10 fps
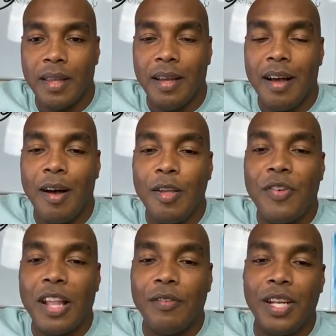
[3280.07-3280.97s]
Oh, you
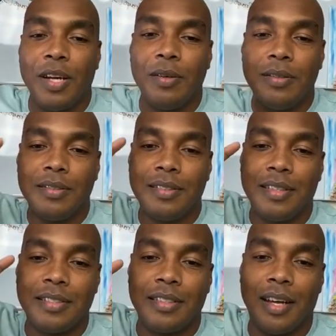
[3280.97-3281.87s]
found the video?
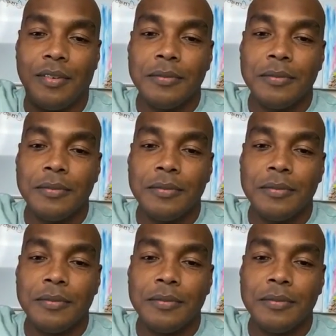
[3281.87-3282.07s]
Good stuff.